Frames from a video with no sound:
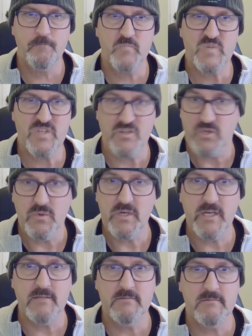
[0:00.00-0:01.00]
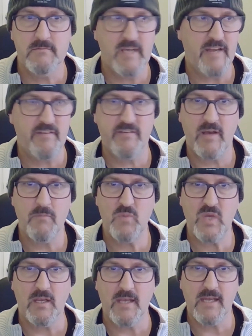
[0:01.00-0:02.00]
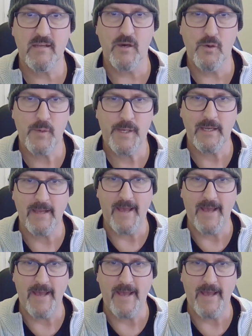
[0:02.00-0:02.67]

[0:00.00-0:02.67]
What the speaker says: so do it. Get something. Get going.